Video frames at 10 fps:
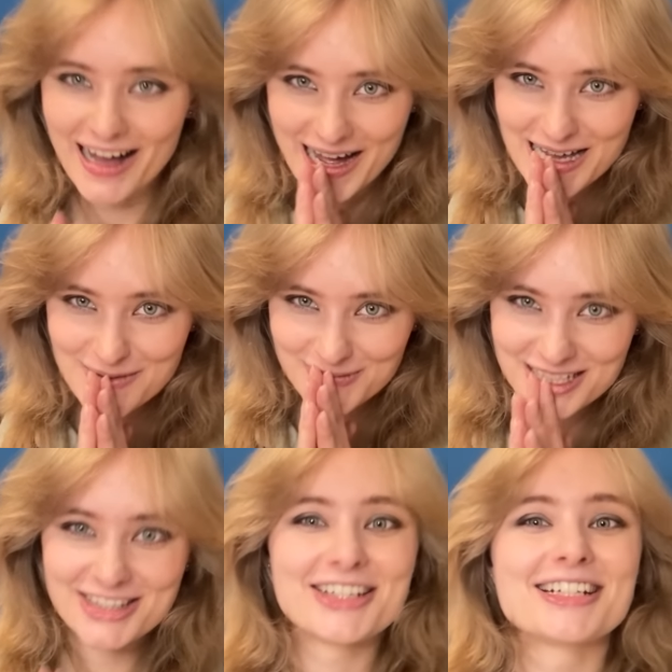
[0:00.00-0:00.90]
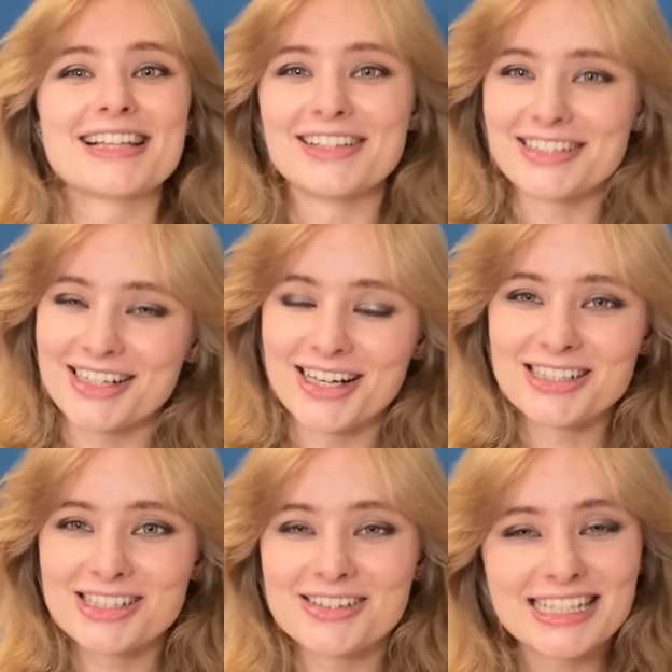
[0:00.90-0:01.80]
I'm such a Zelda girl,
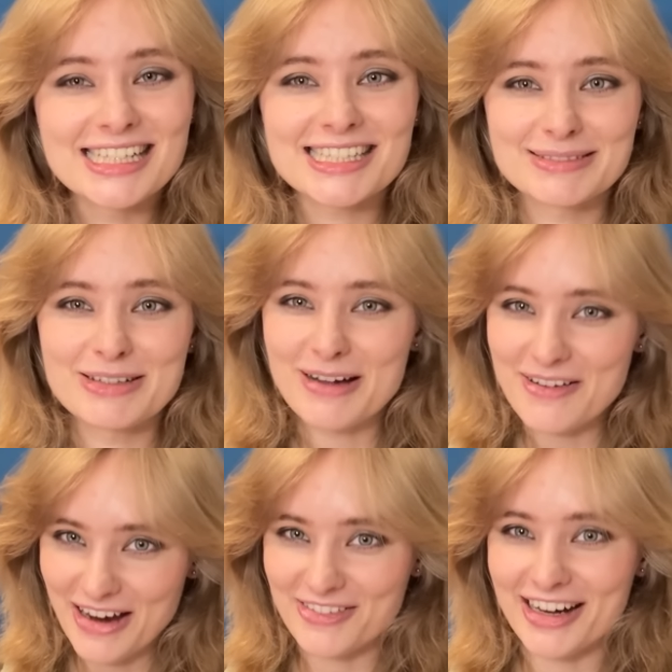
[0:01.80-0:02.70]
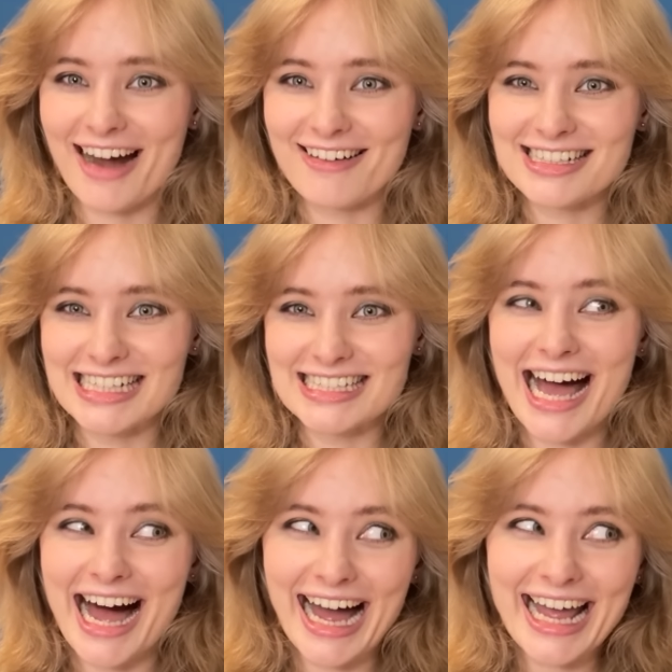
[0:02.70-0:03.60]
so these are some of my favourite characters.
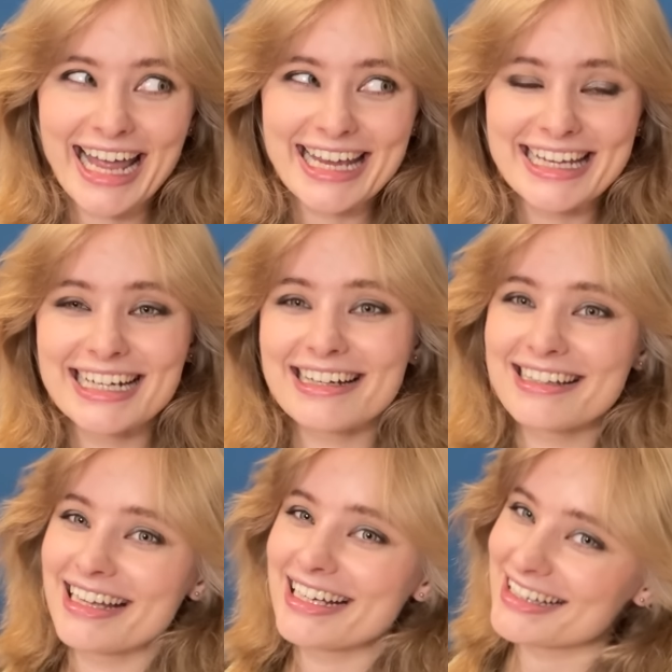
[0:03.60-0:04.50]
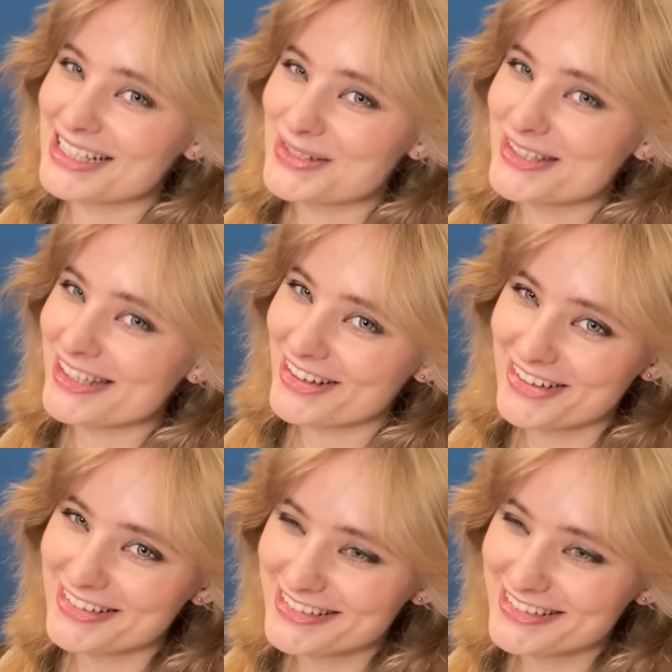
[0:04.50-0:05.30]
I like these ones a lot.